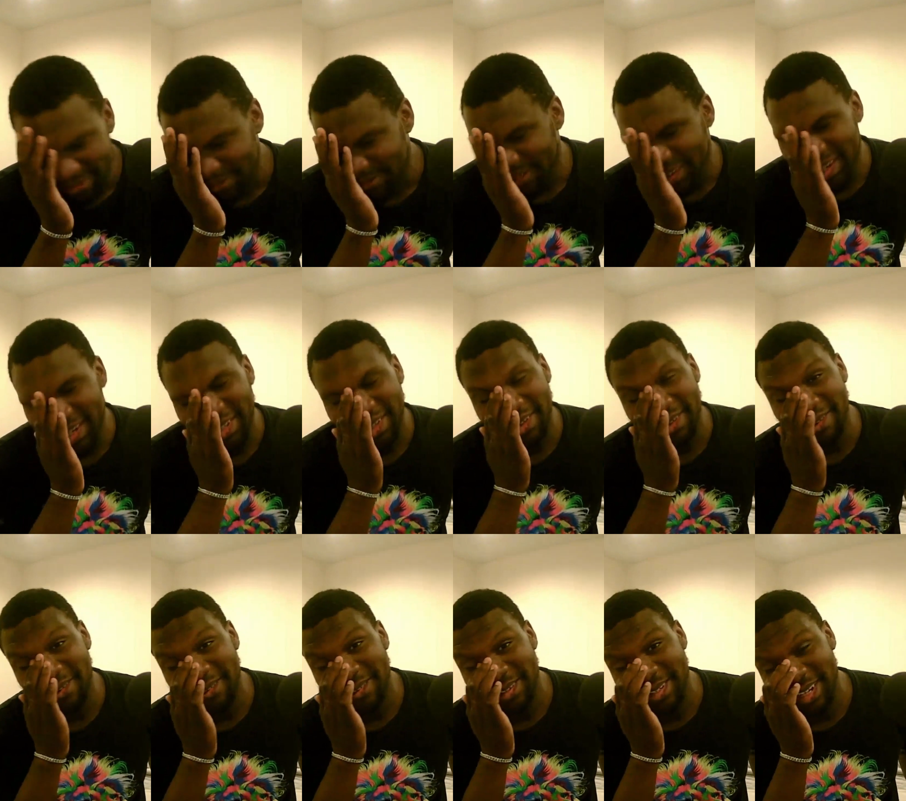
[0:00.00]

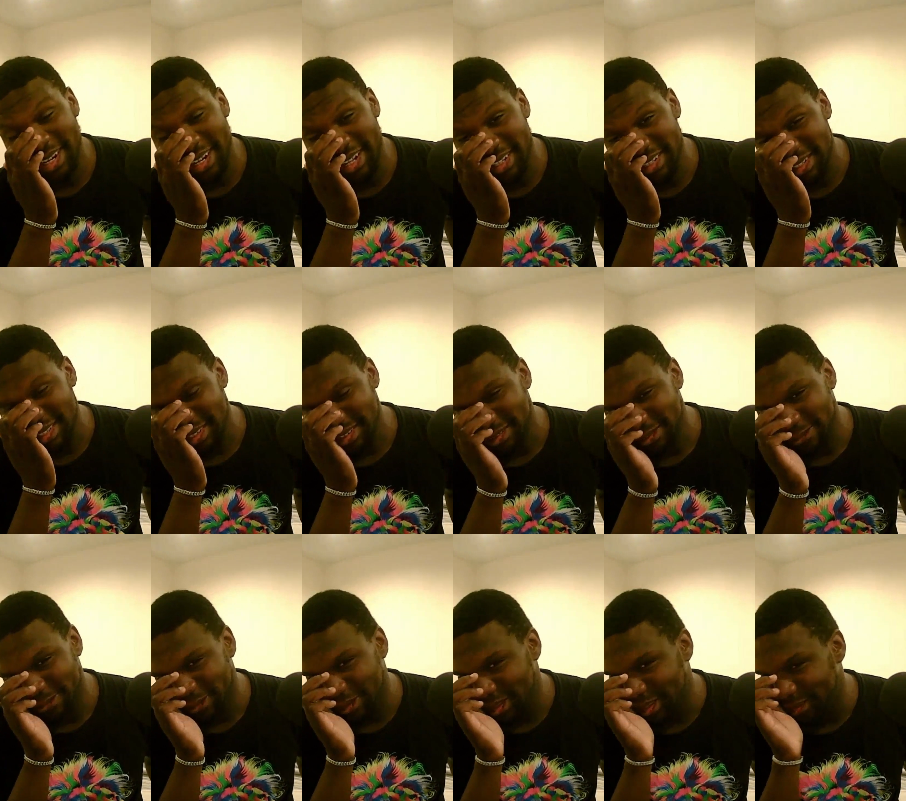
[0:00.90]
video. Shout out to you,
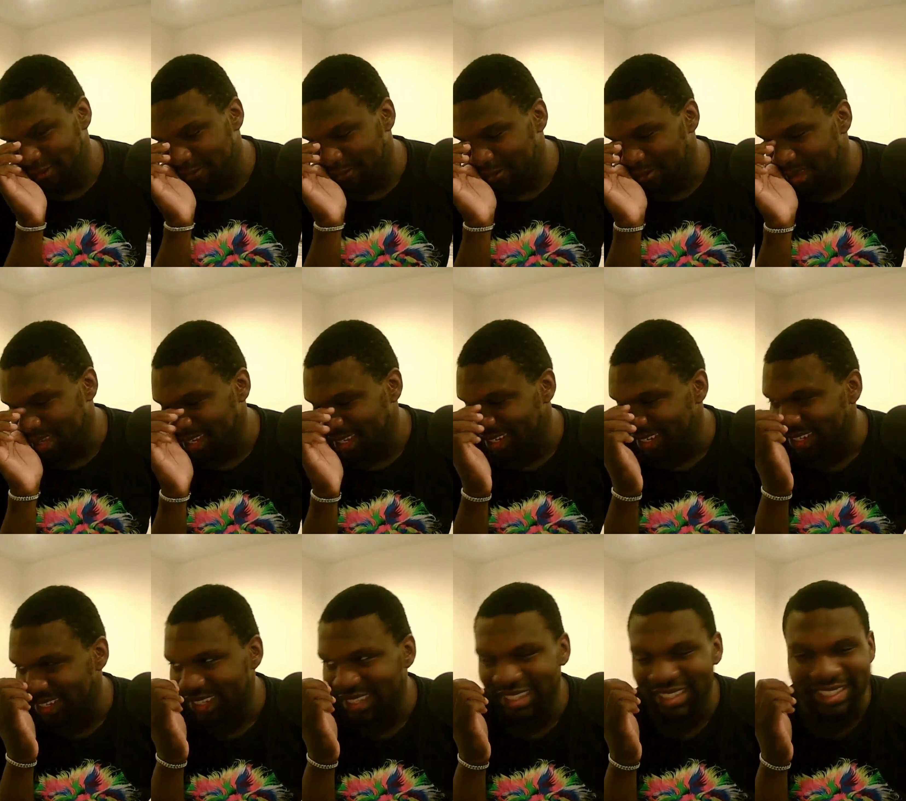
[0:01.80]
Philly, for making
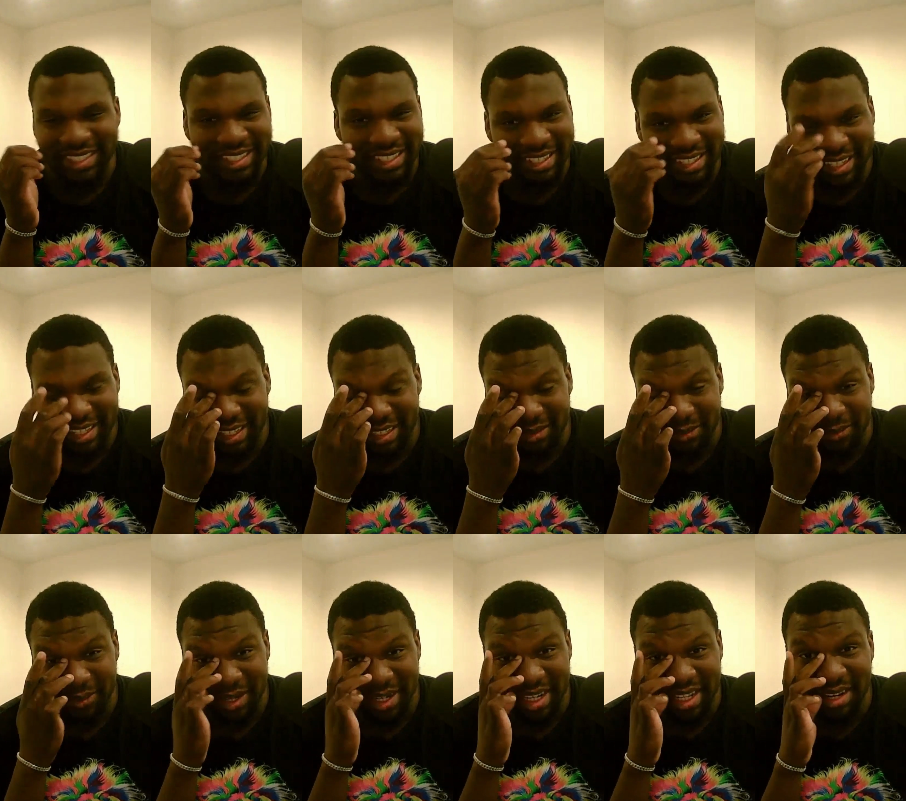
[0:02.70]
this, cause
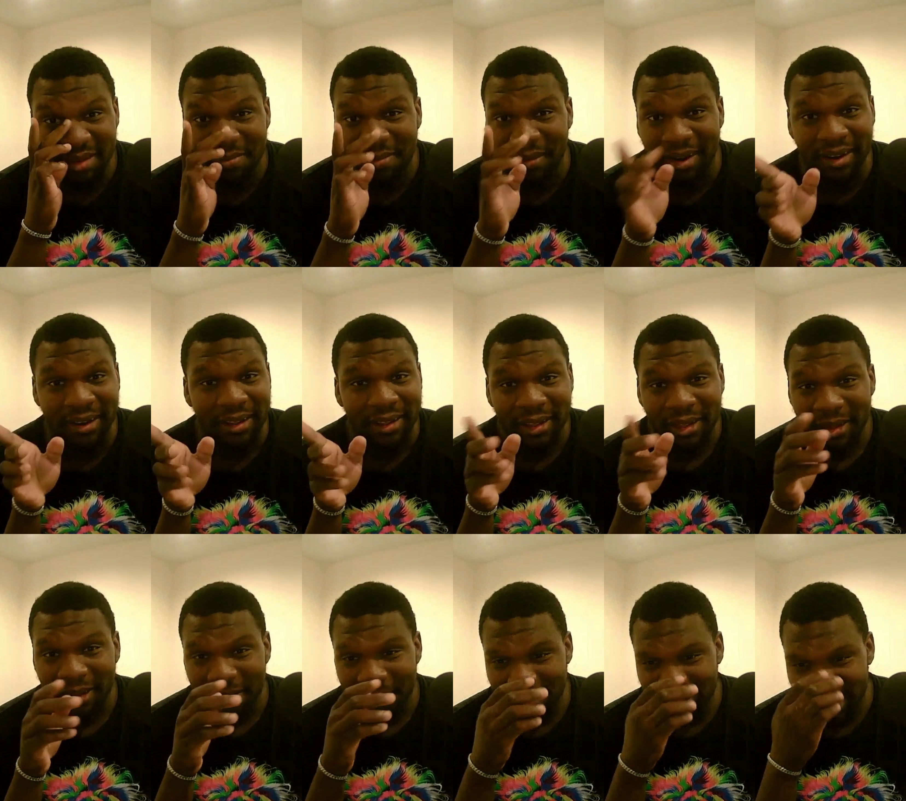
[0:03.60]
we need a part
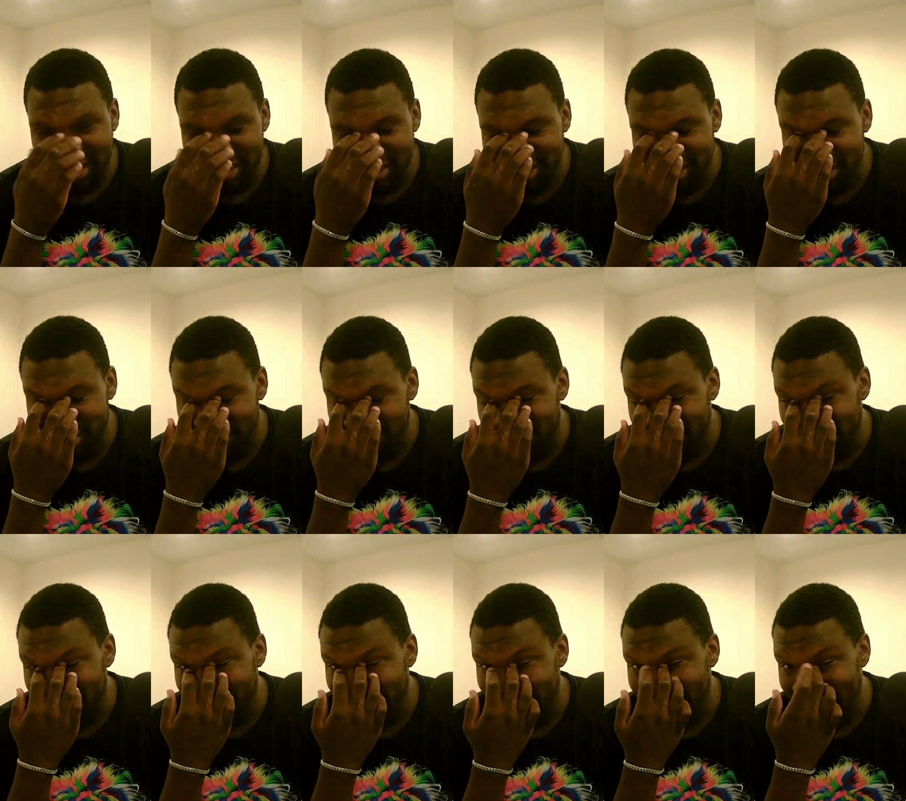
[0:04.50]
part two,
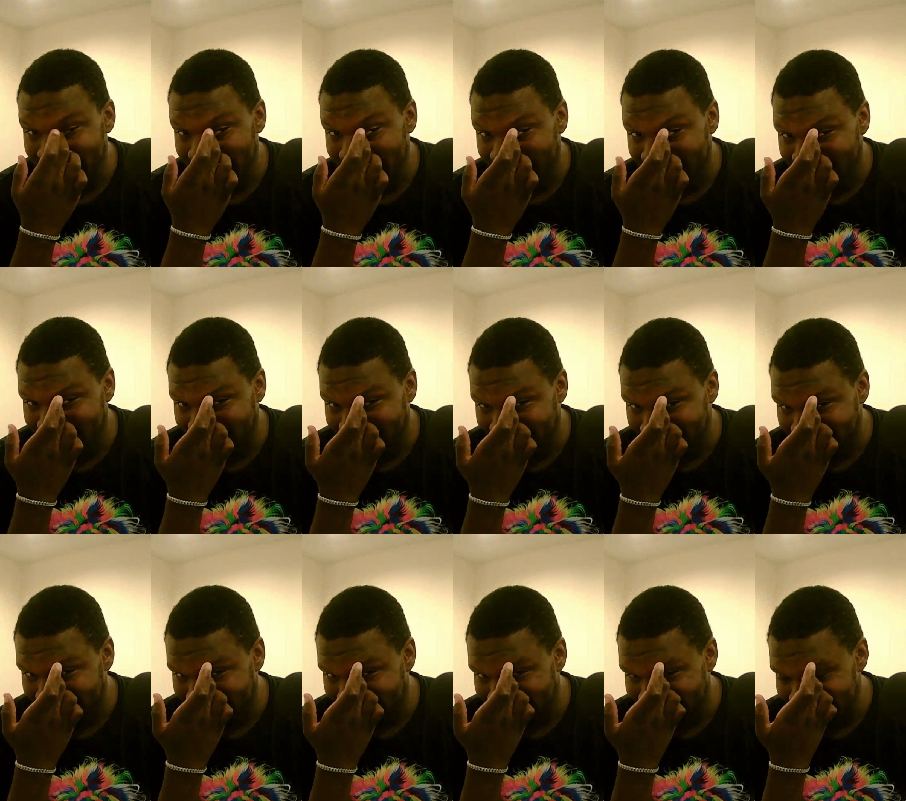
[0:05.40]
cause that
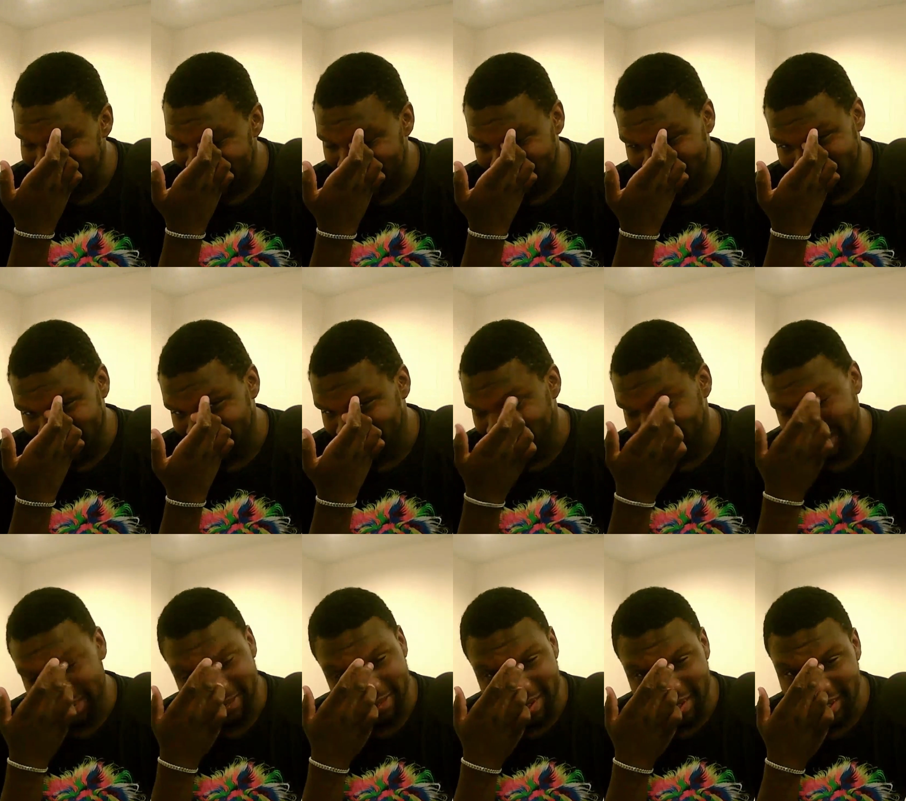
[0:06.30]
was
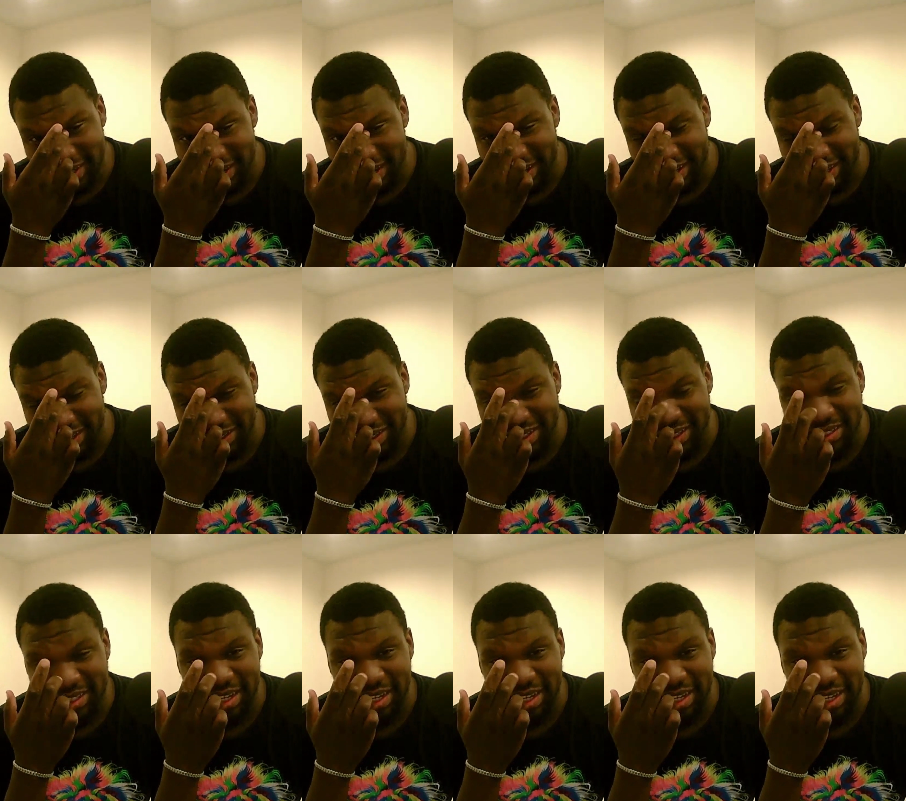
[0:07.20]
absolutely ridiculous.